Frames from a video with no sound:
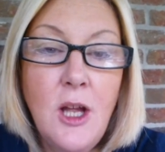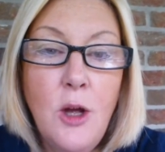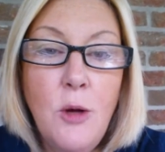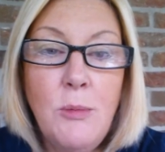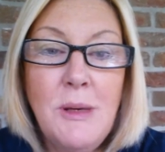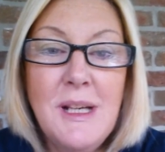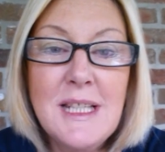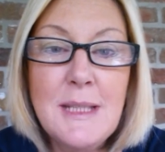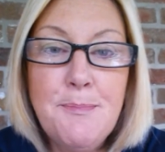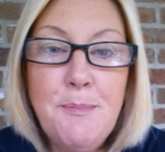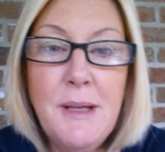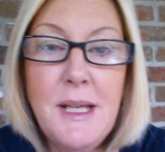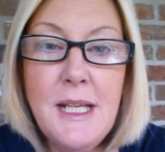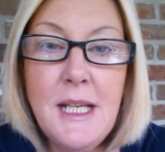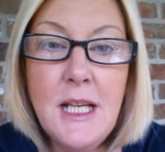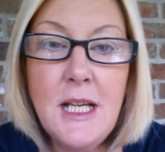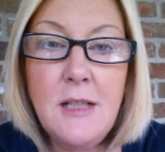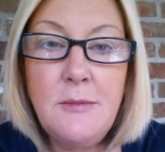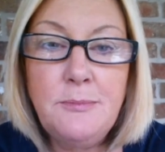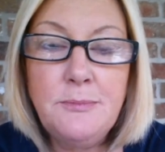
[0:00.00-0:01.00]
But it's
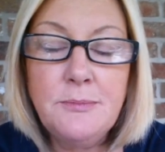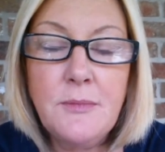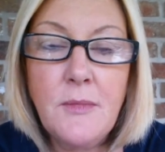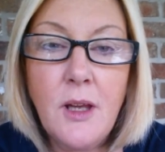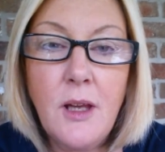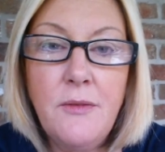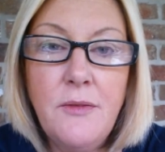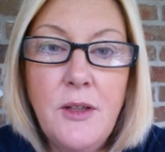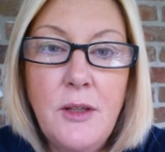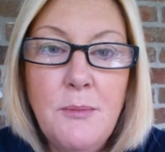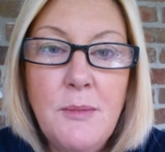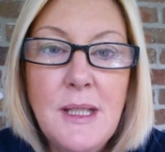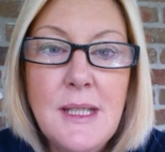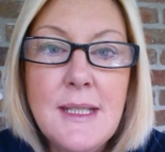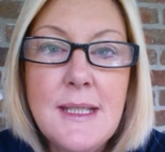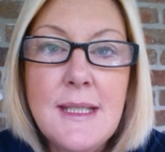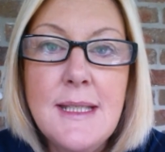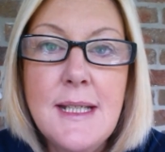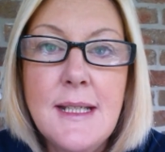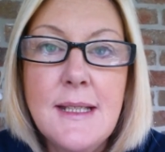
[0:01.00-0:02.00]
been a few
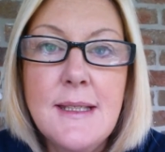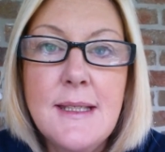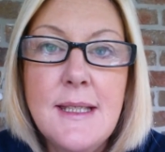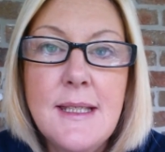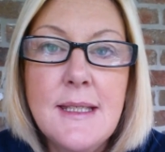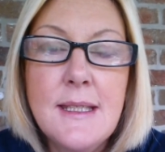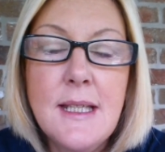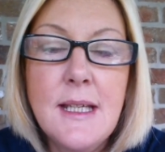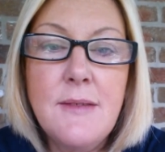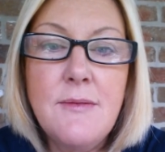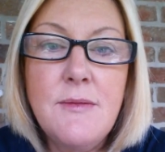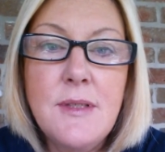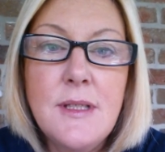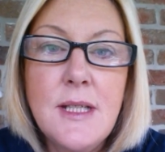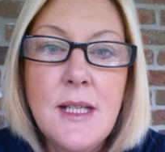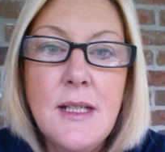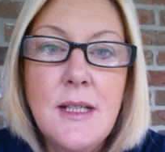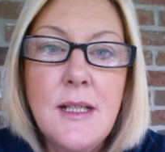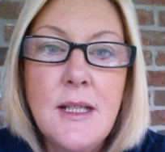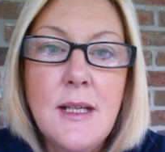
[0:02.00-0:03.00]
months now since I've
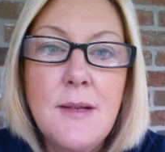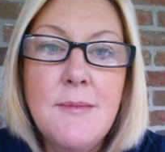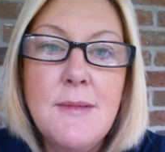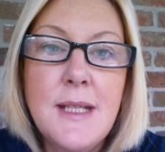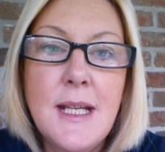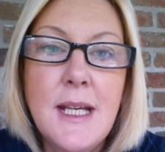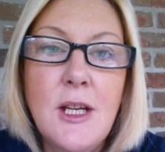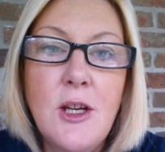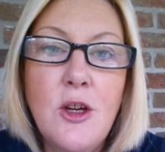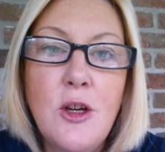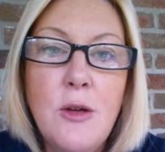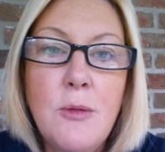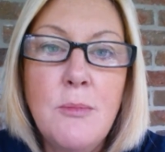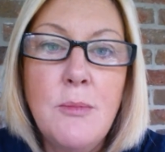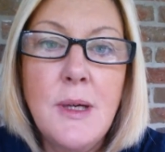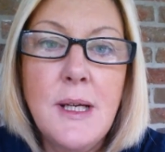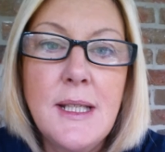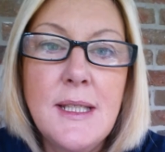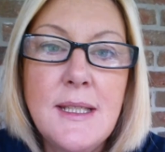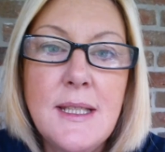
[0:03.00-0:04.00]
done an update on
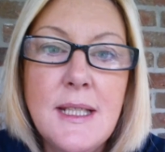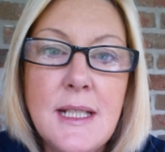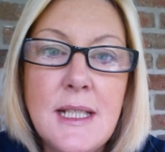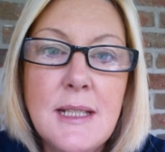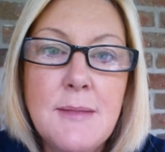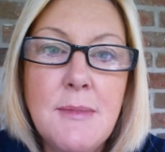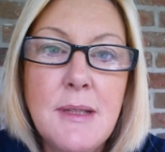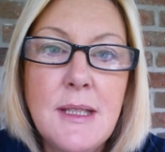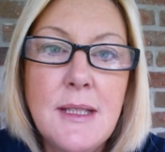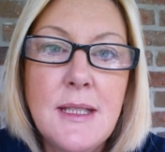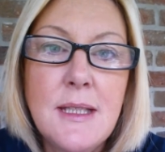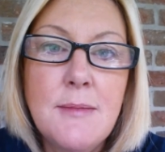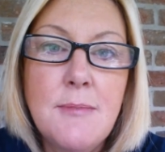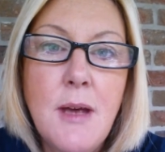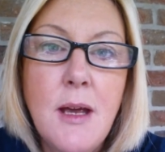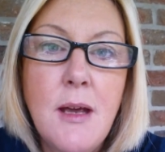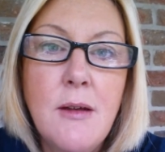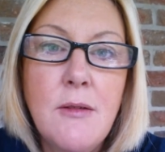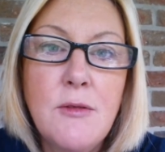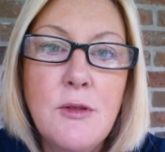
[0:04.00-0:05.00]
my 6 month
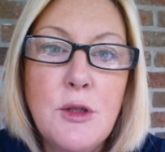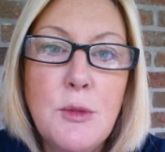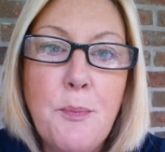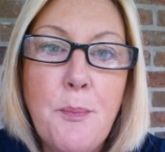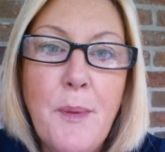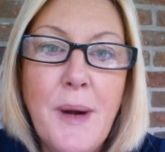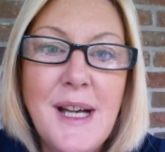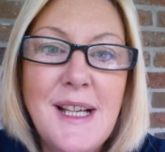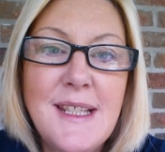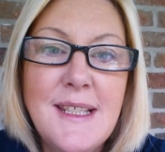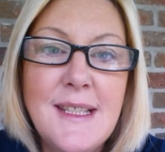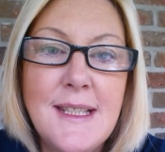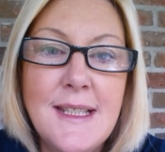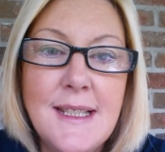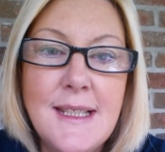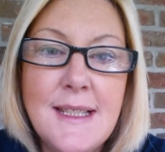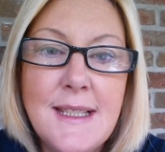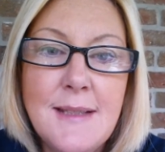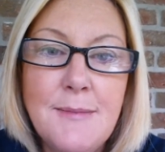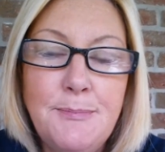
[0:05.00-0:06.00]
Smiles
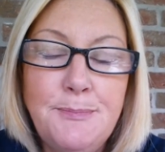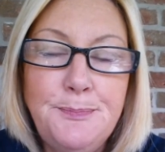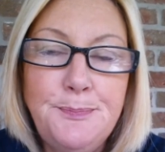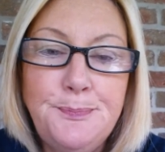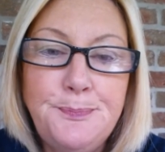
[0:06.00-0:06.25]
braces.